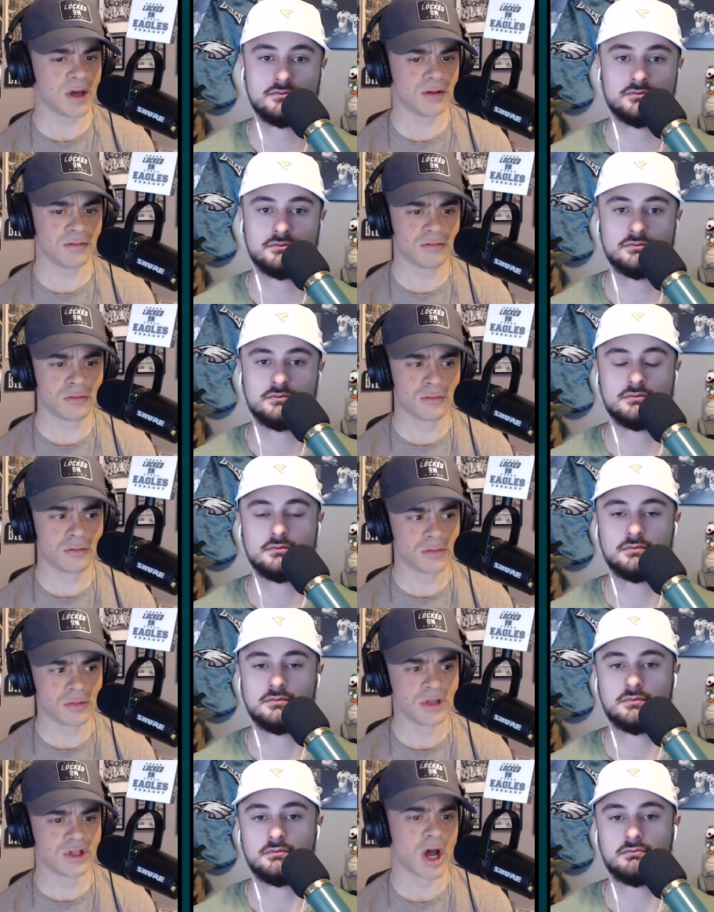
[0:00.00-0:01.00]
Speaker 1: in
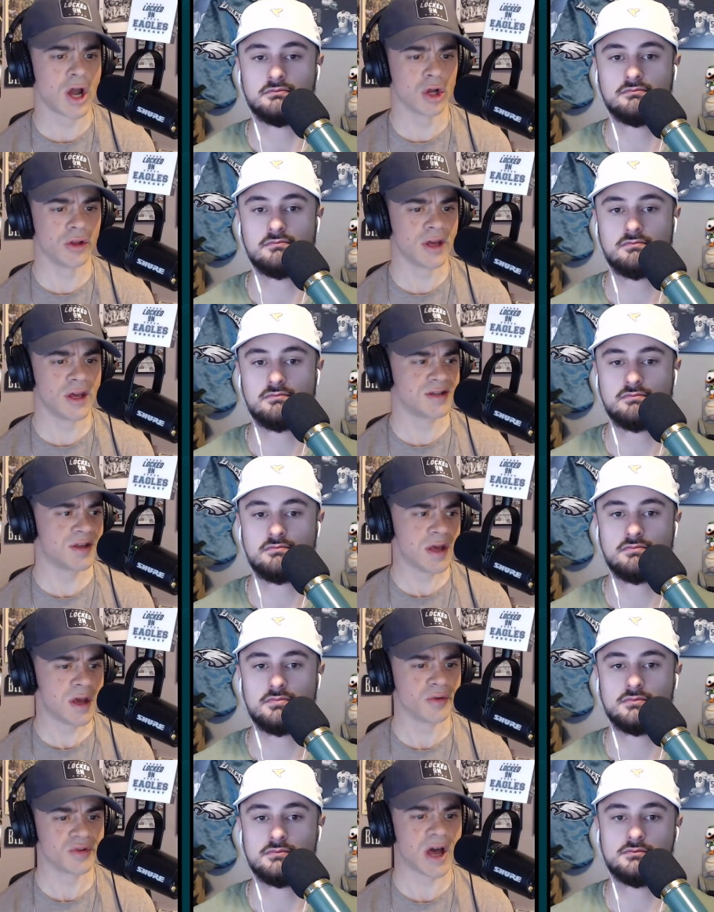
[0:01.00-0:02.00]
entirely is the
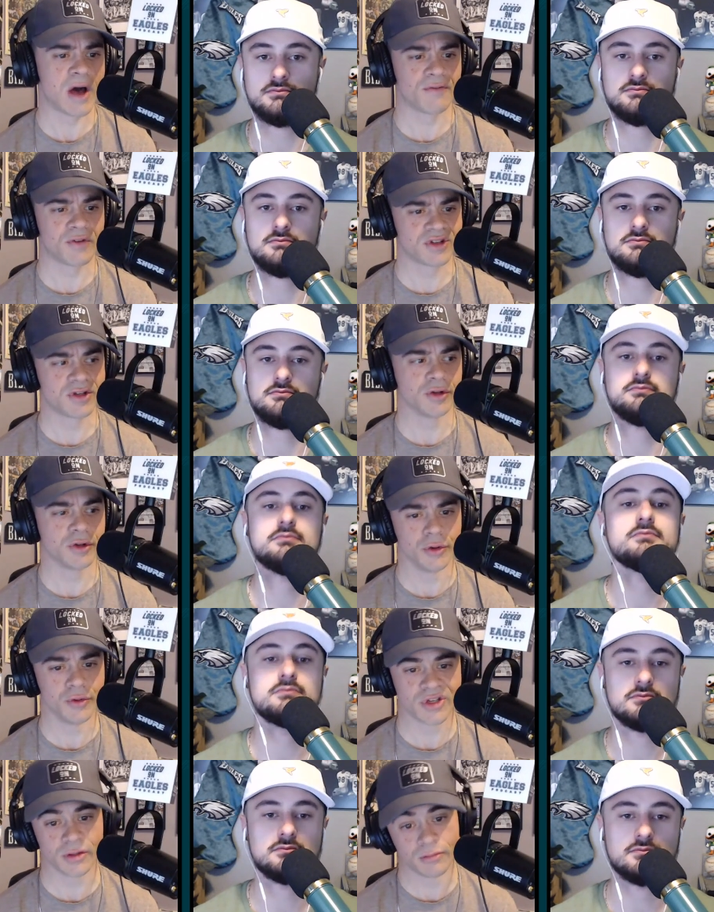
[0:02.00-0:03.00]
Eagles conference to
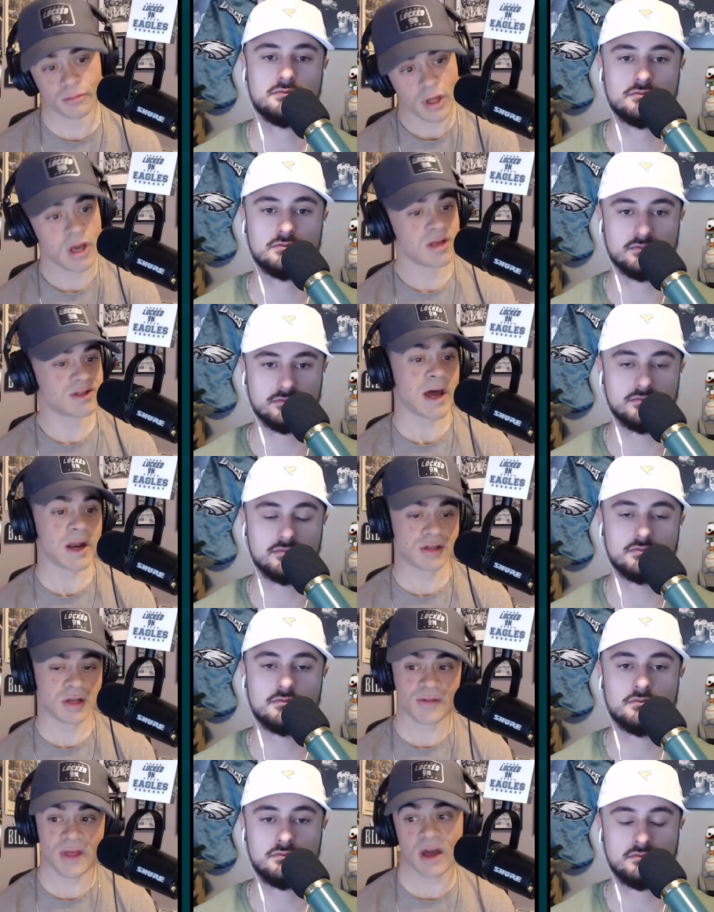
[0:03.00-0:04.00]
lose. And it's mm. got a hmm.
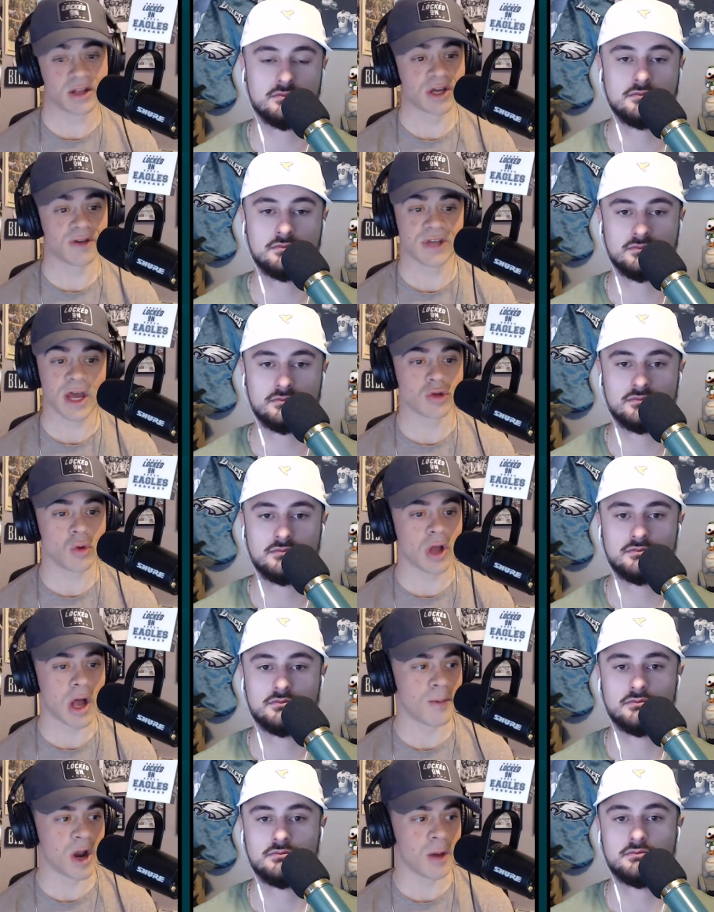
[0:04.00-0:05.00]
t- they got a tough schedule
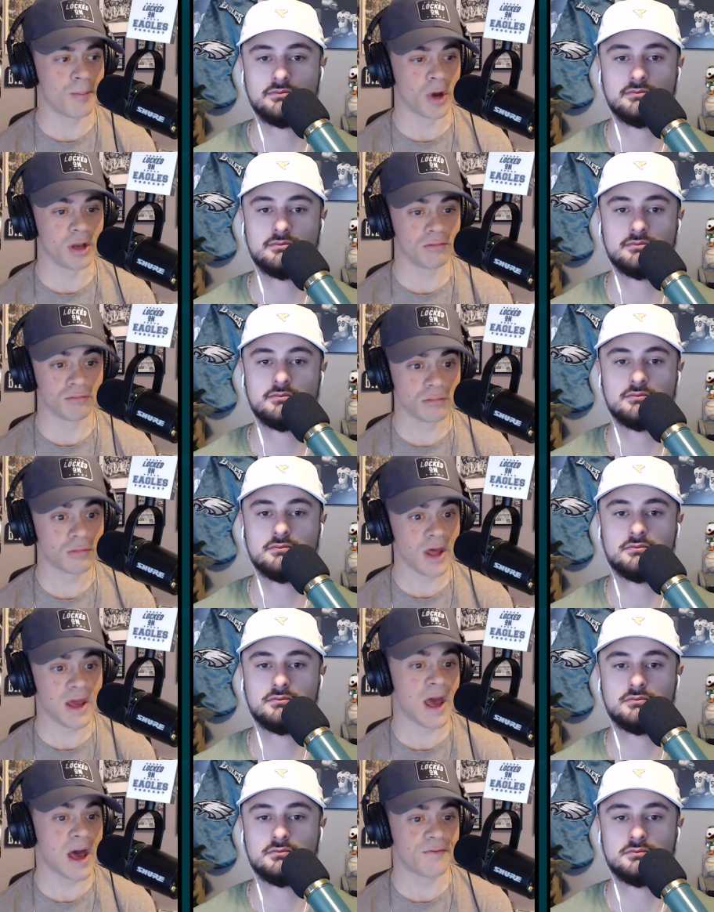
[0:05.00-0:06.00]
coming up, but they
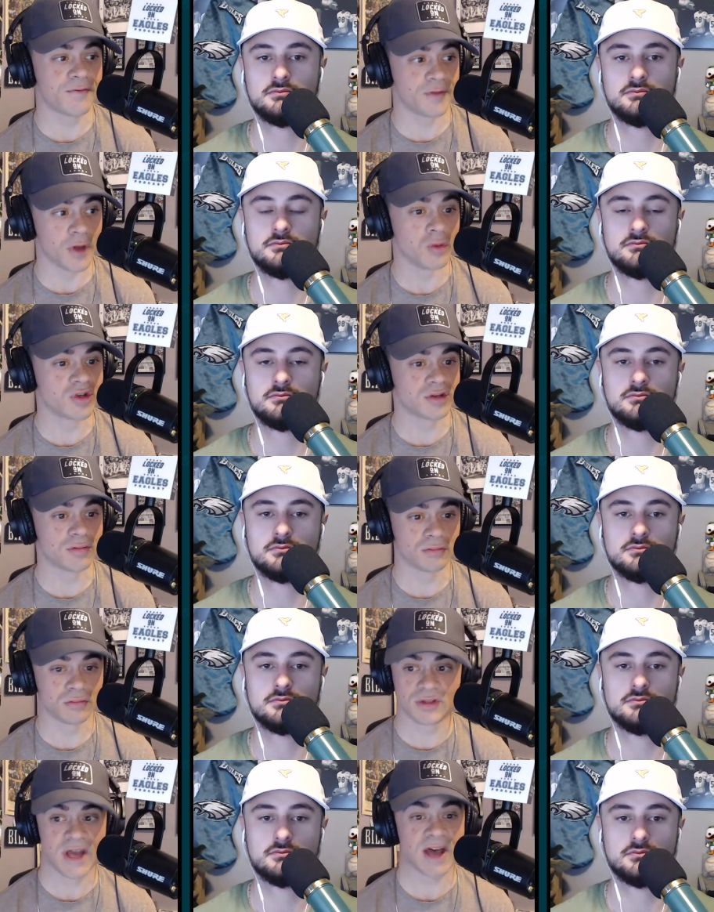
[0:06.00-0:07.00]
have those
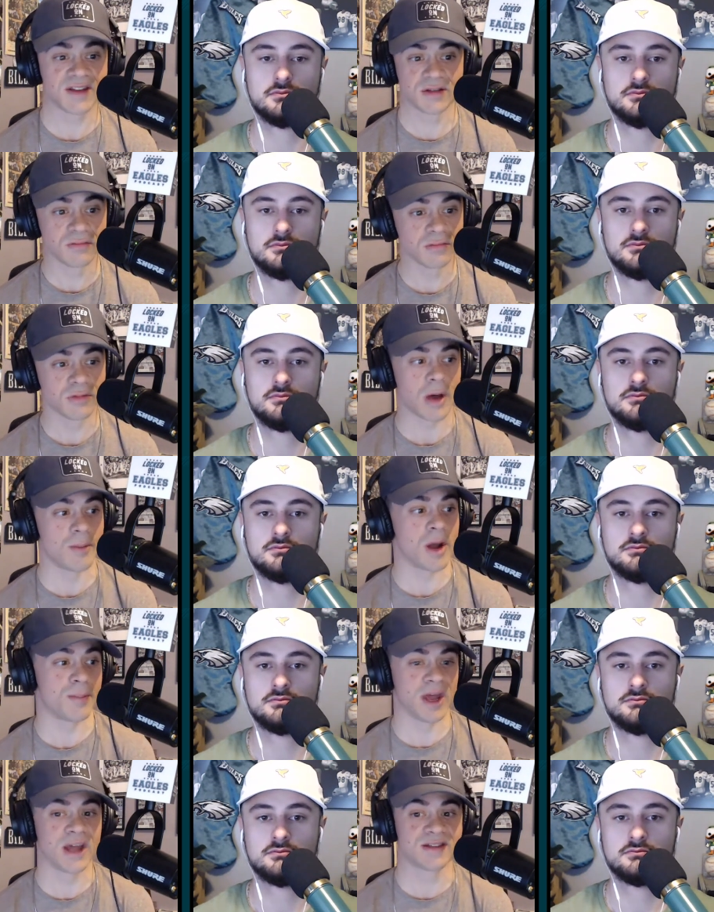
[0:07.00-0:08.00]
tests coming up
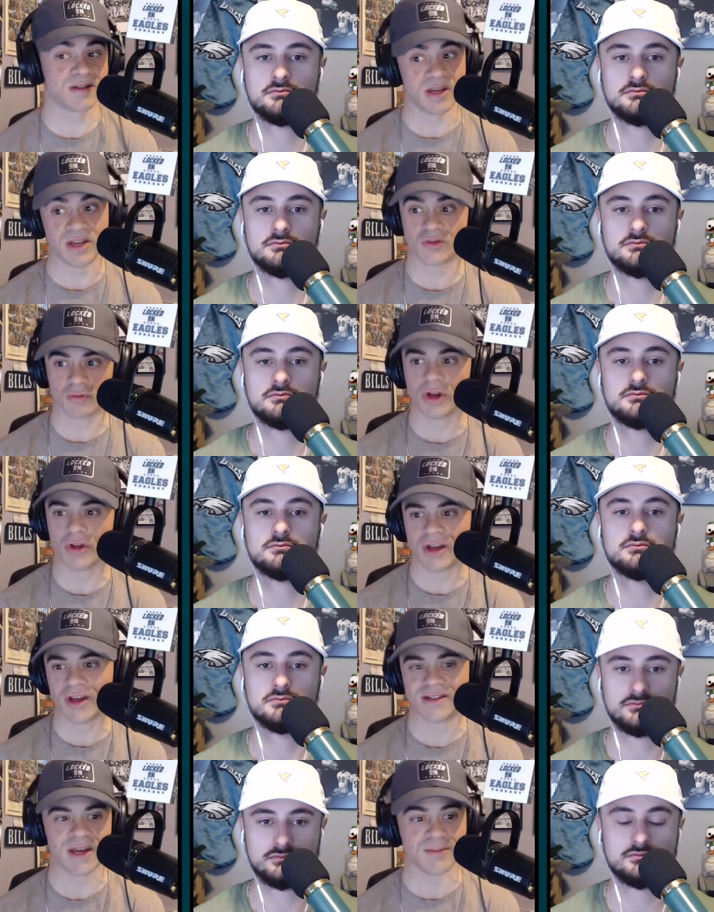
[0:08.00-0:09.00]
against these really
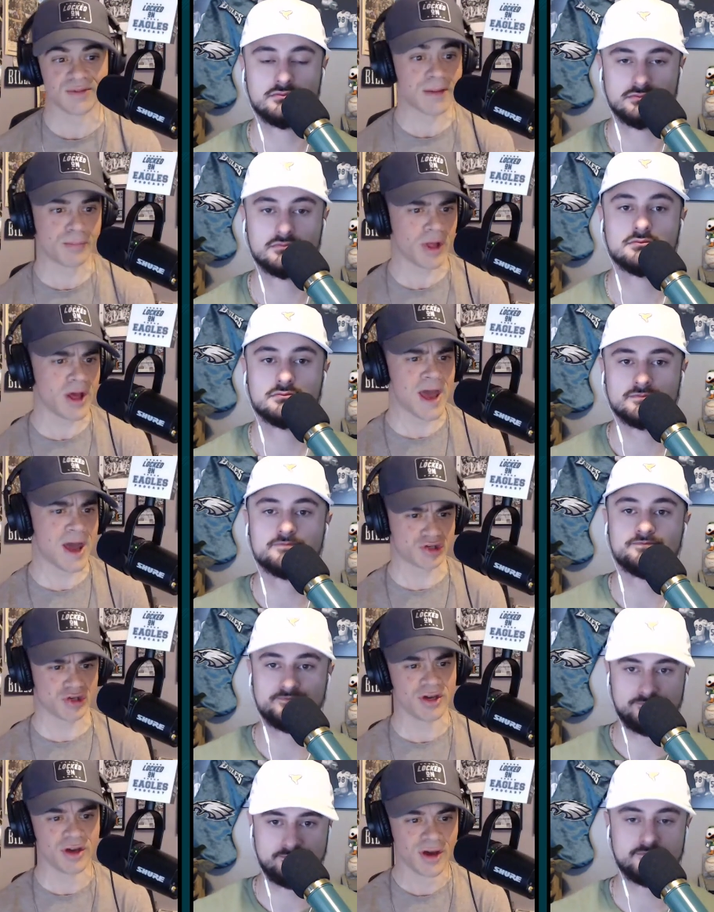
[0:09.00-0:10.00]
good teams. They play
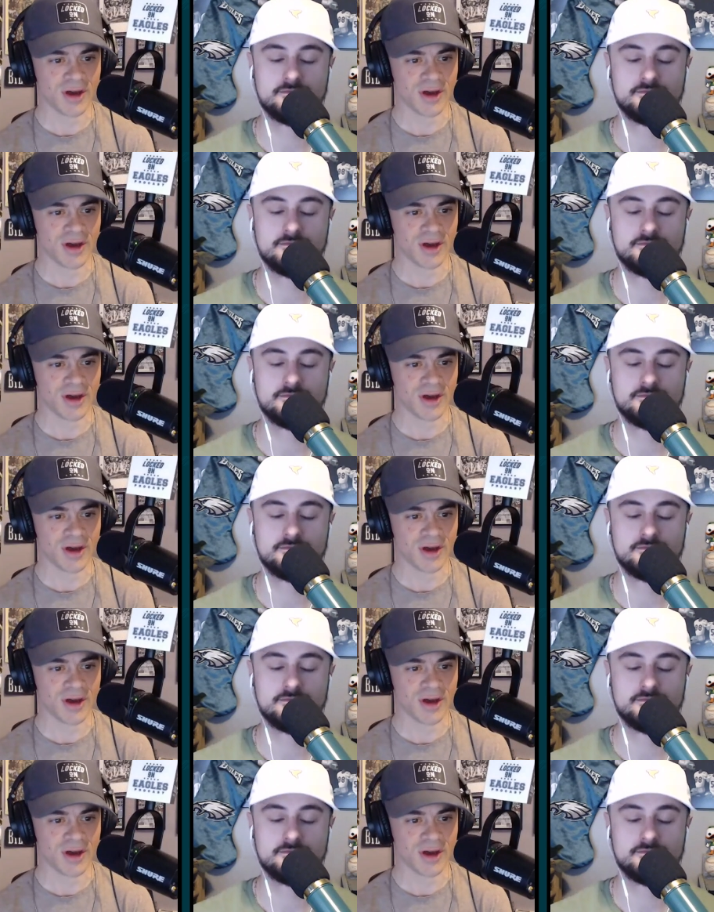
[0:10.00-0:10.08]
actually